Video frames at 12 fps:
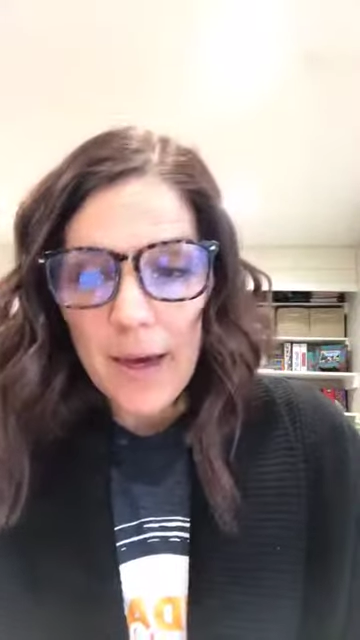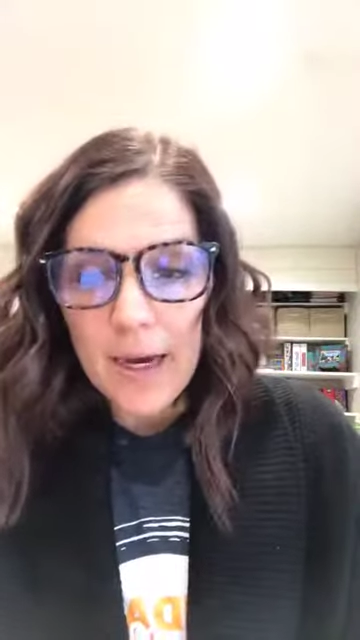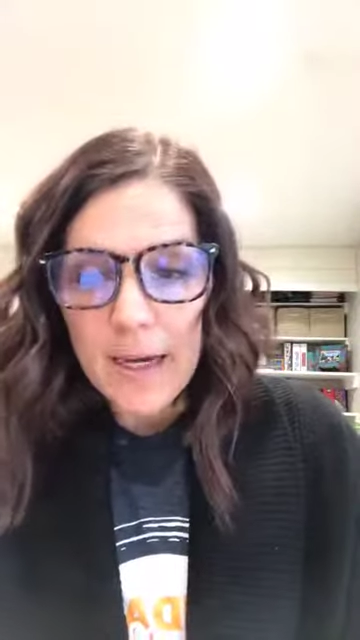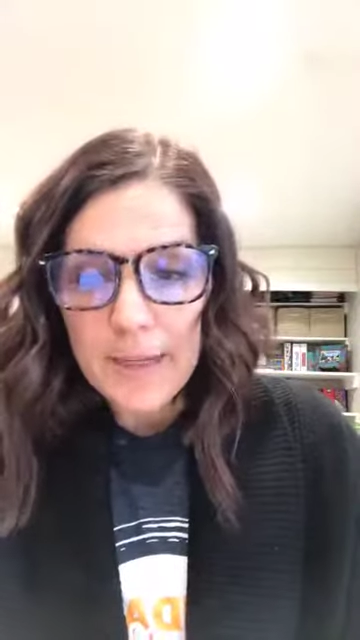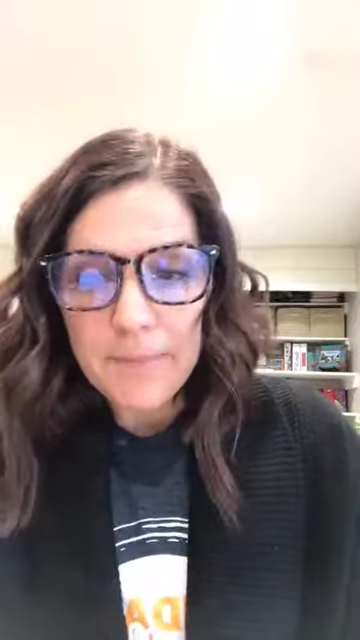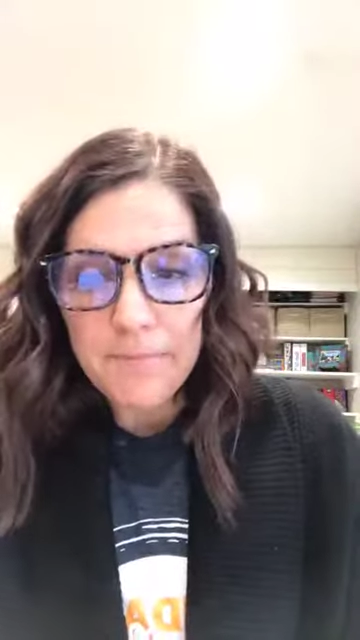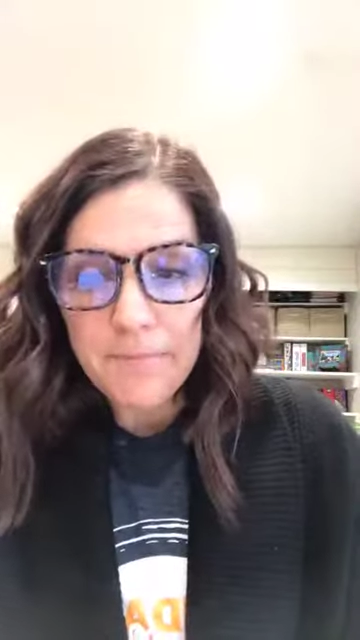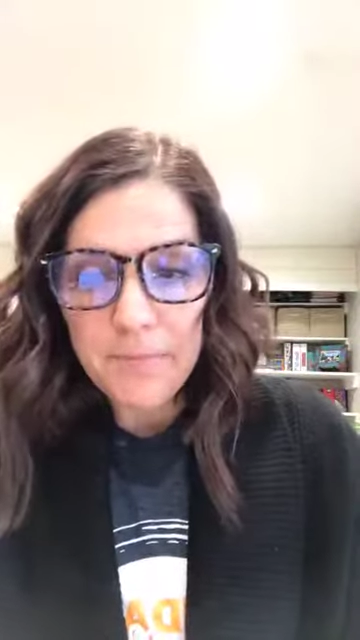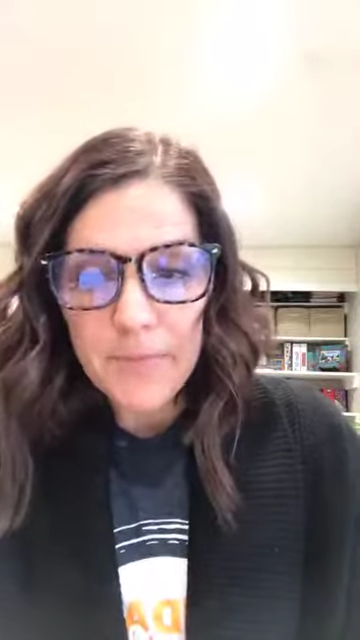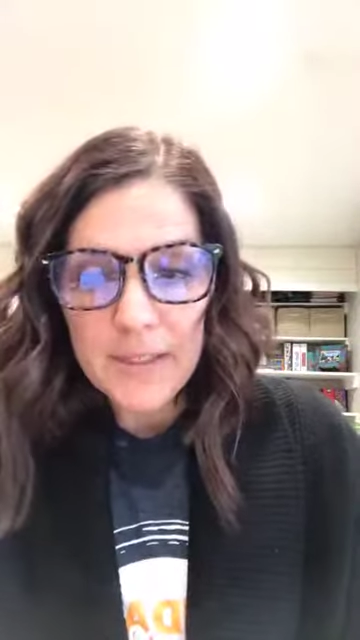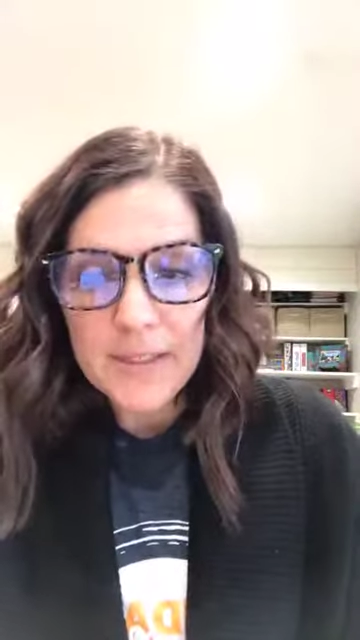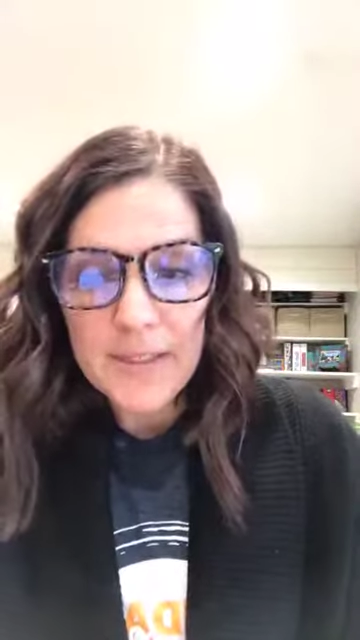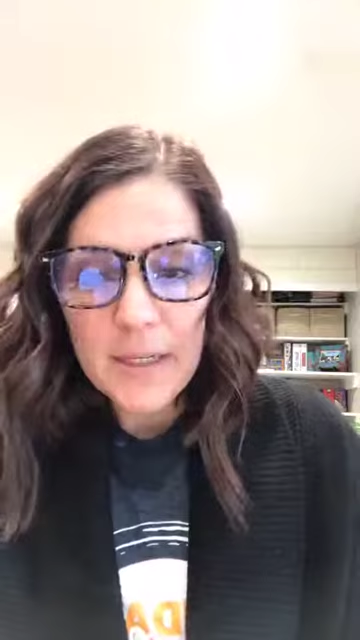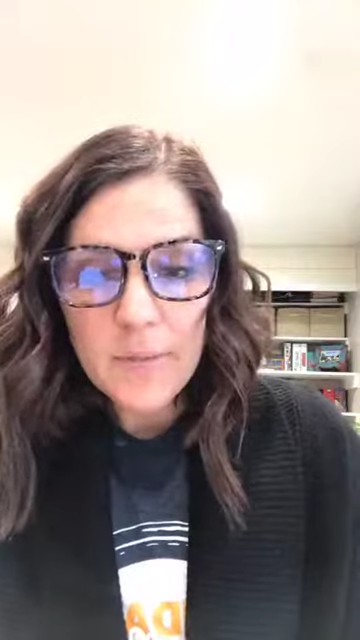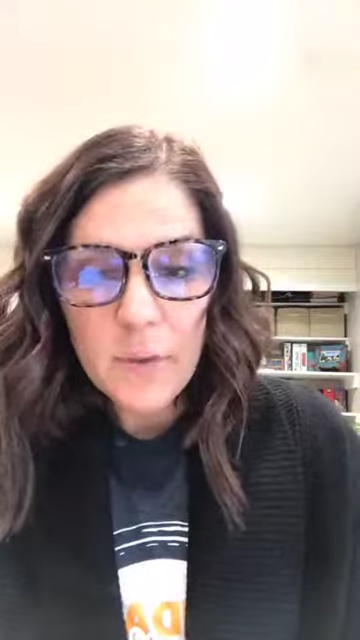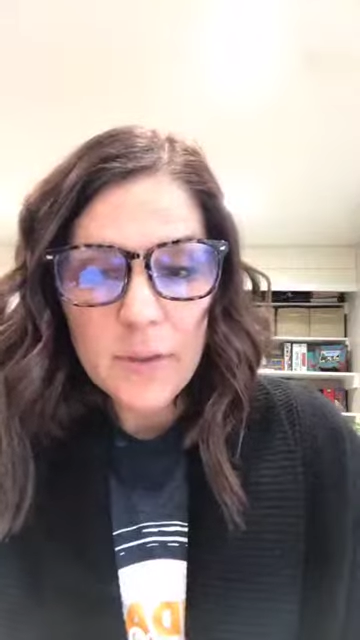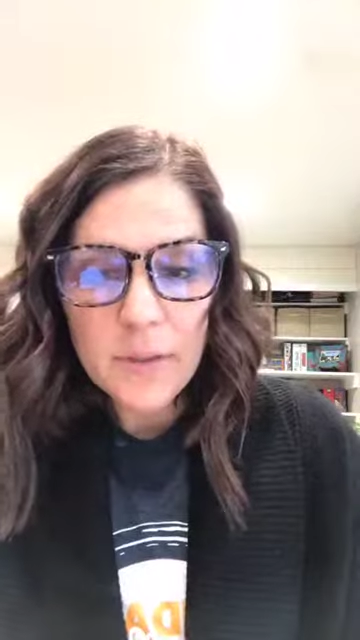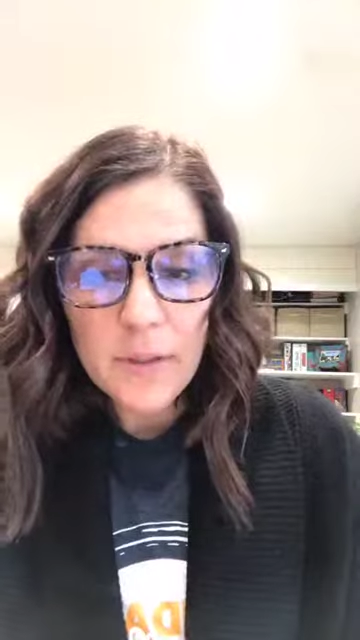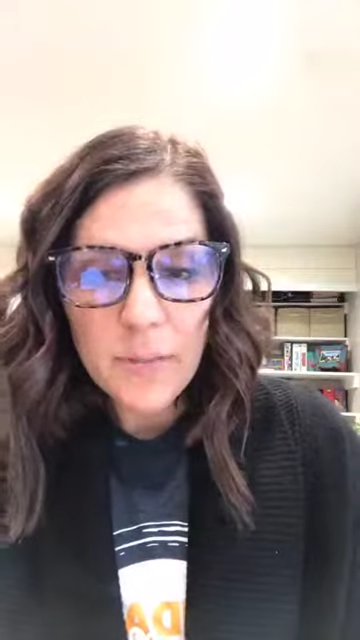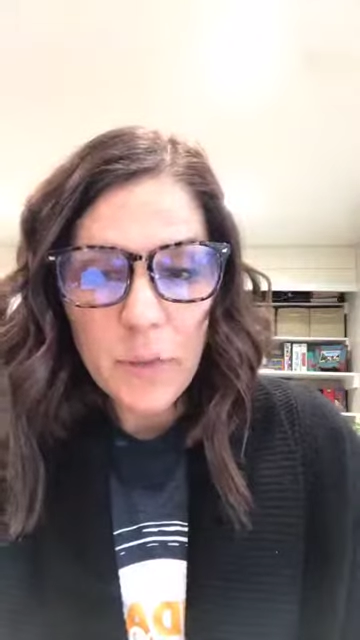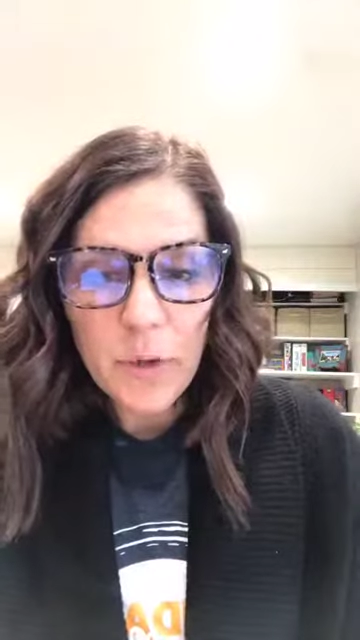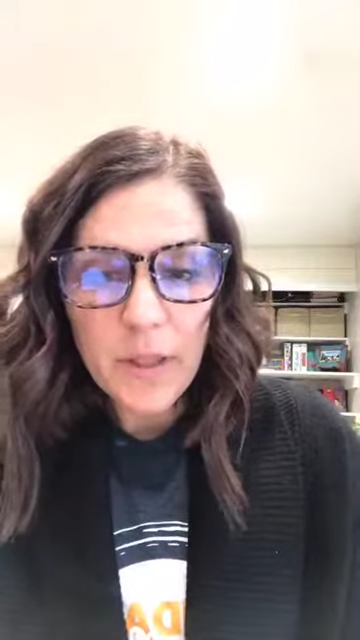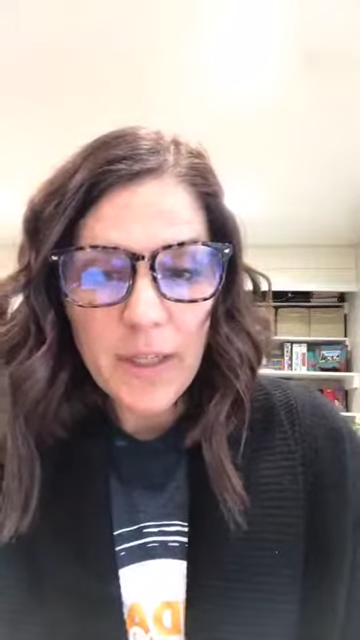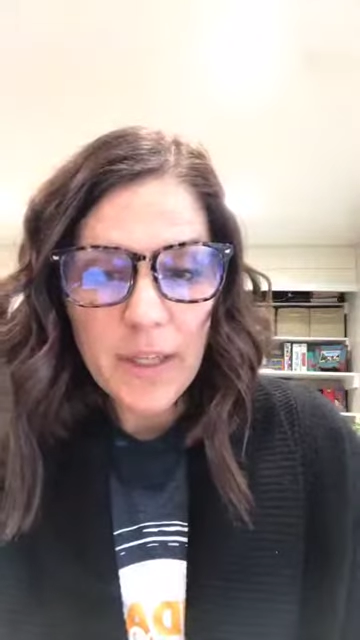the single most
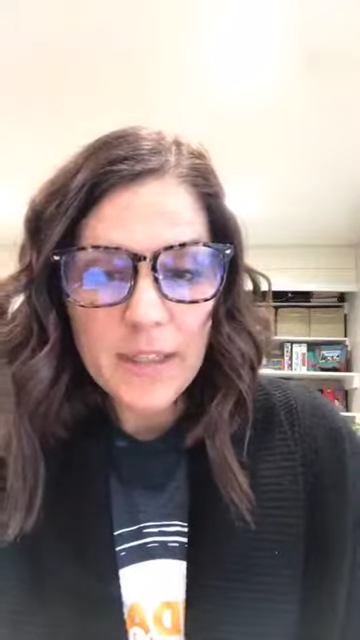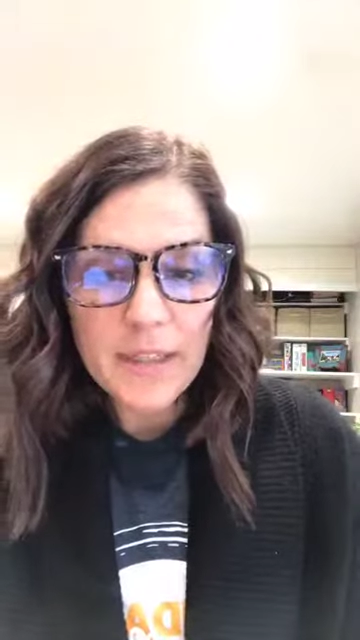important thing